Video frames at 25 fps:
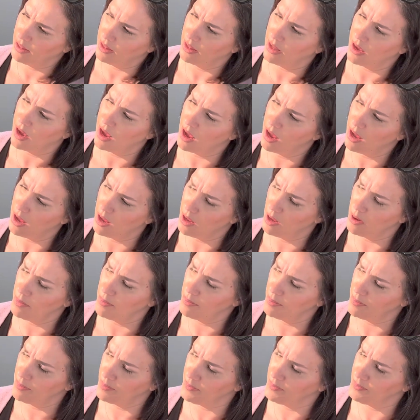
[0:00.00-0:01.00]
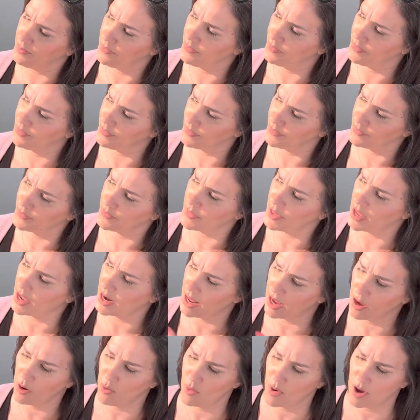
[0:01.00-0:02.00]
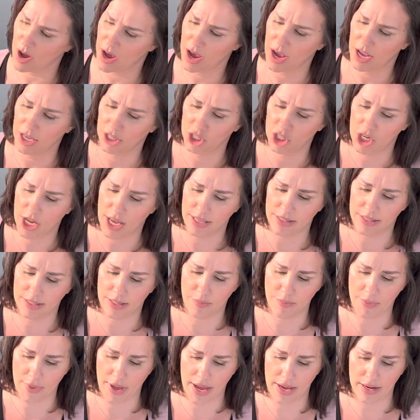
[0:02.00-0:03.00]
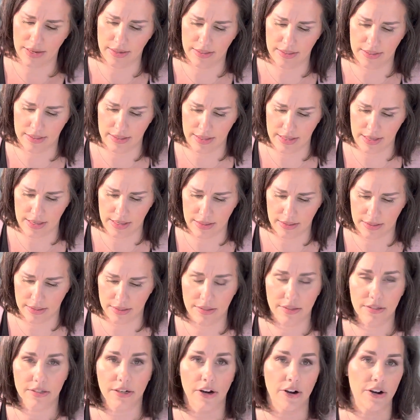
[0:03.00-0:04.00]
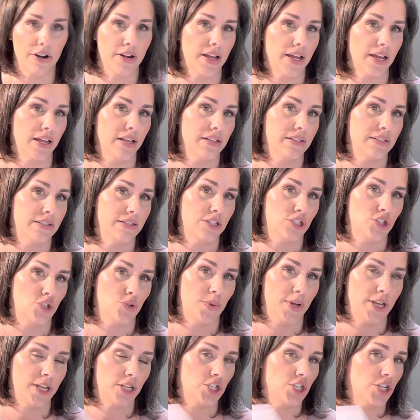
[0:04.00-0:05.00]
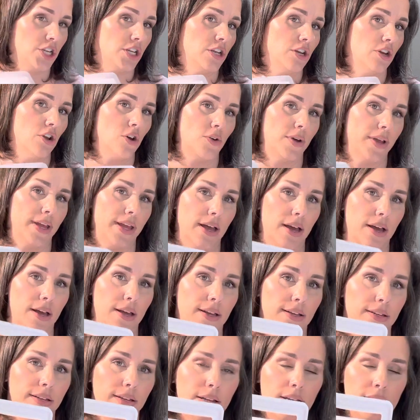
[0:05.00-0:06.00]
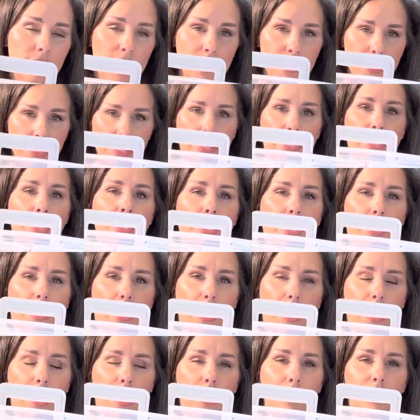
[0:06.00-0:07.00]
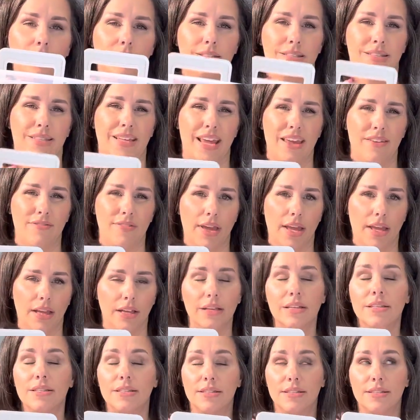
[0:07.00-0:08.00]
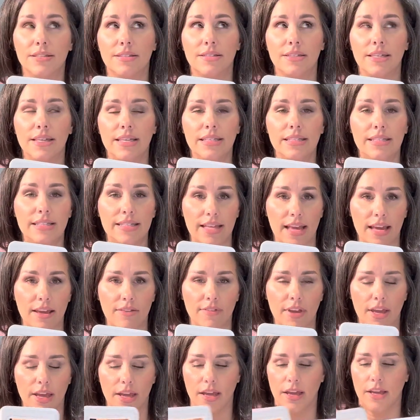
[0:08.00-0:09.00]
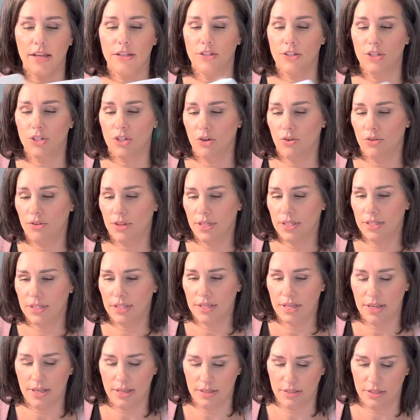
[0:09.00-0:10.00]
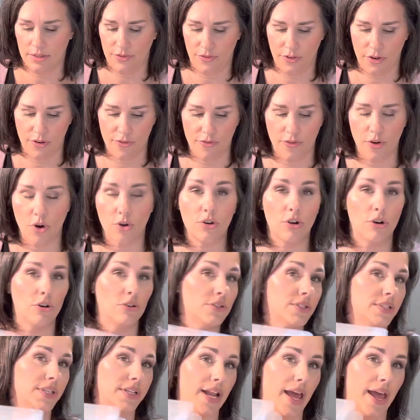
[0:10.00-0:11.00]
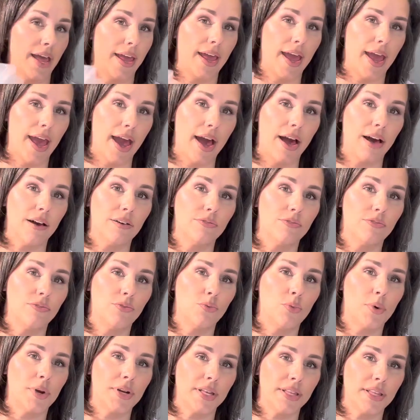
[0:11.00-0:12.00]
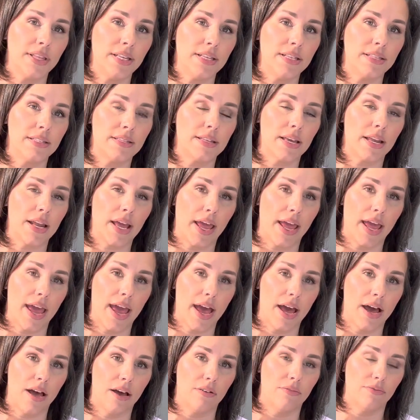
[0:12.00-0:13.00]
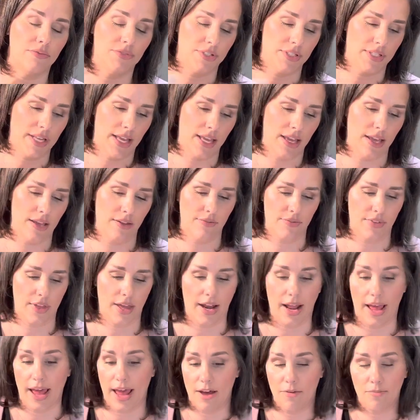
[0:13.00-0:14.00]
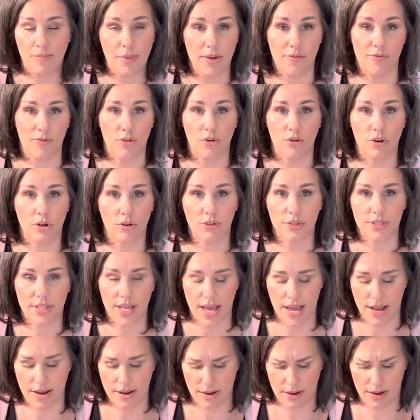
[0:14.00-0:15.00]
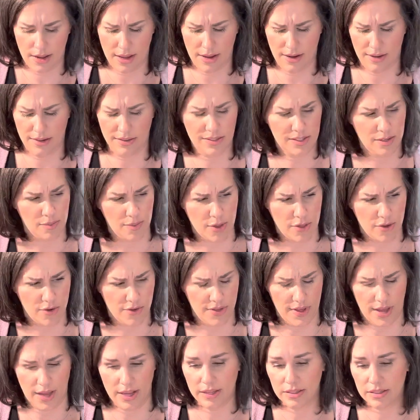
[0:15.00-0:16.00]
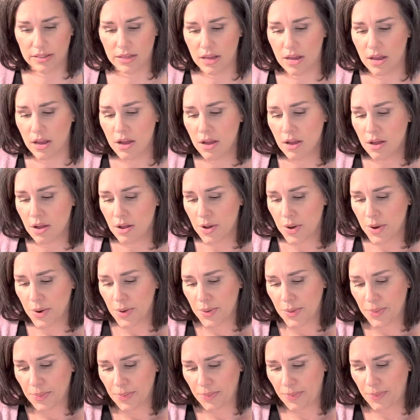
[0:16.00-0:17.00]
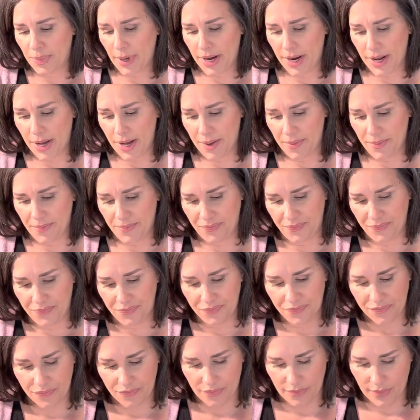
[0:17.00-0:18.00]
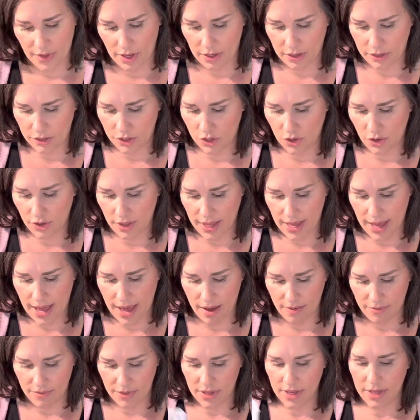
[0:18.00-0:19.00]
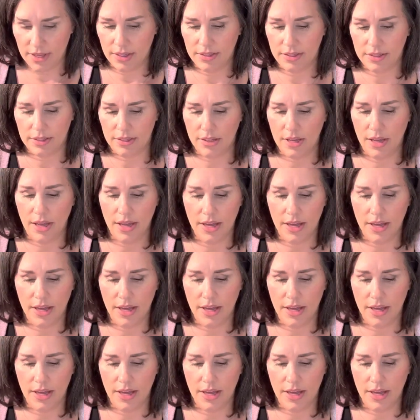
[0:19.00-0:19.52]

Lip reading: that I watch has some kind of seed starting situation going on. Seed saving. And so this is for photos, and I have one of these that I have that I have my photos in and some other things. But so they have these